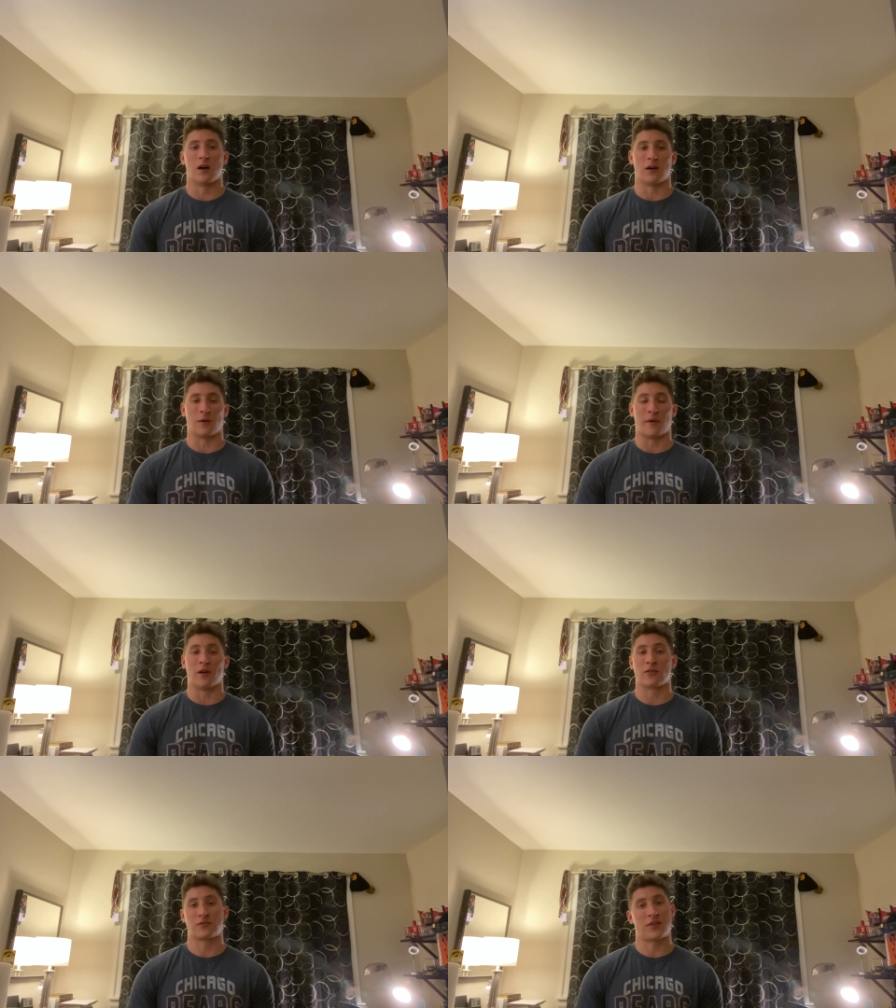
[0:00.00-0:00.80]

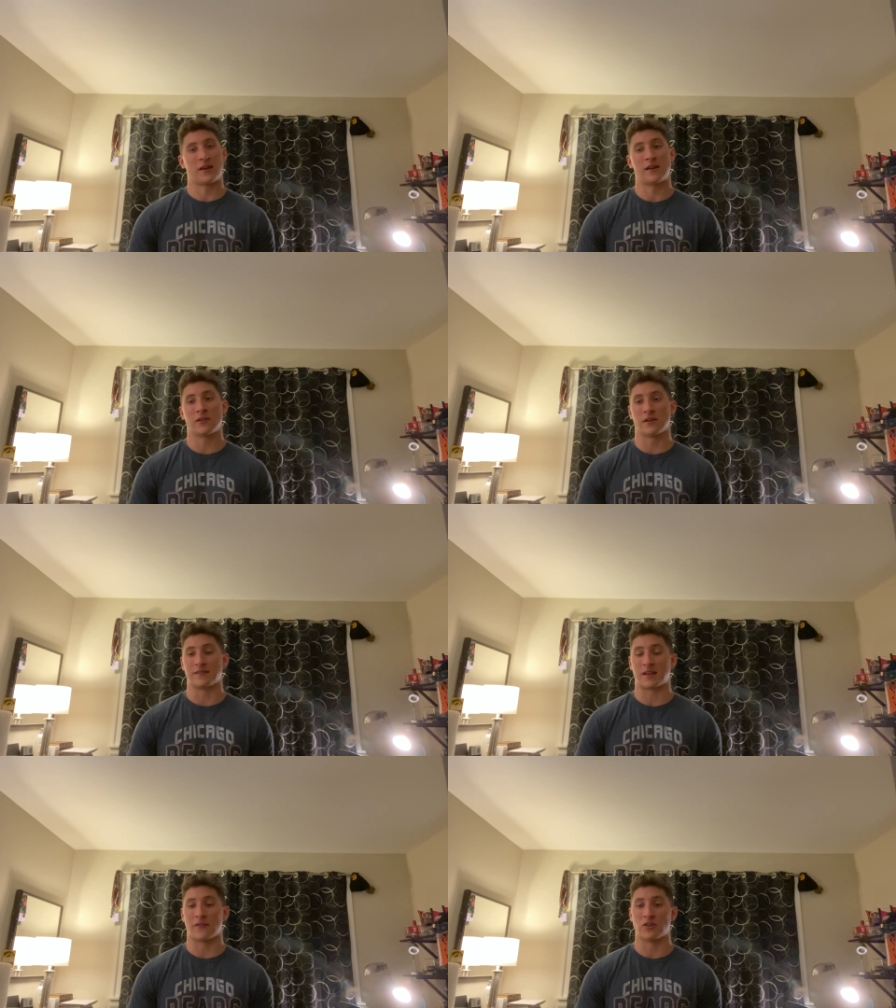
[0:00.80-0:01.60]
Another thing here is
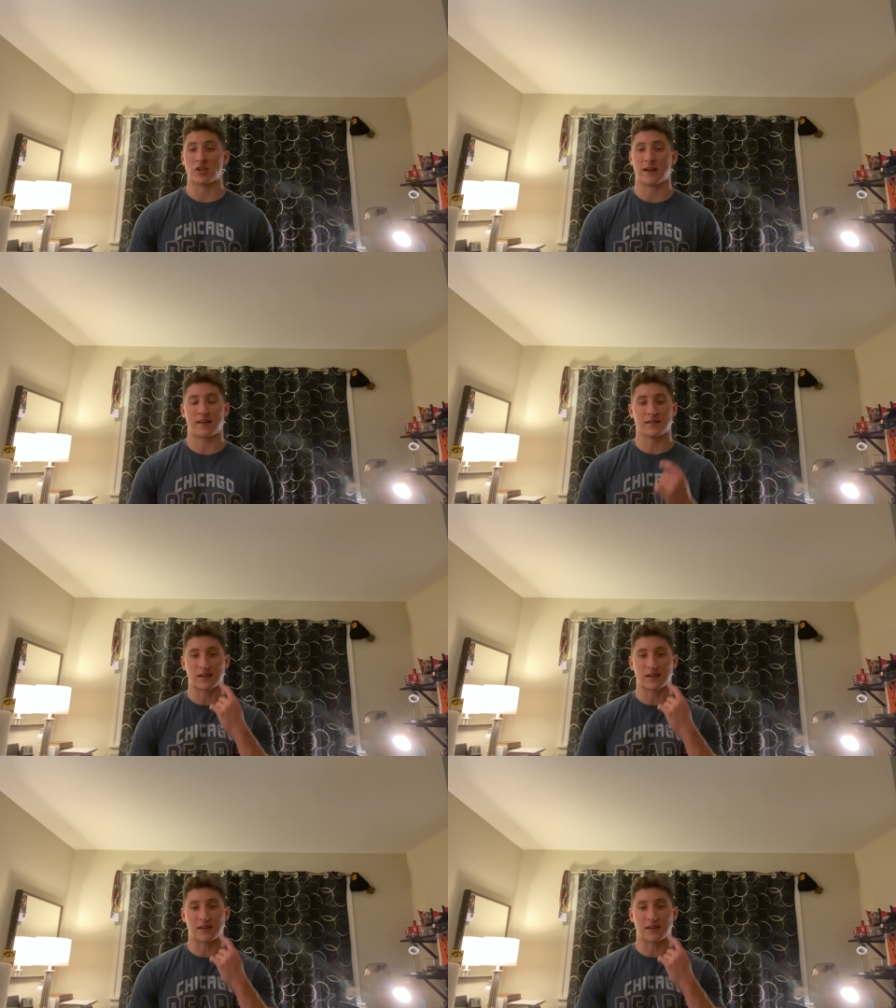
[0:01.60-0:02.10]
Tevin Jenkins.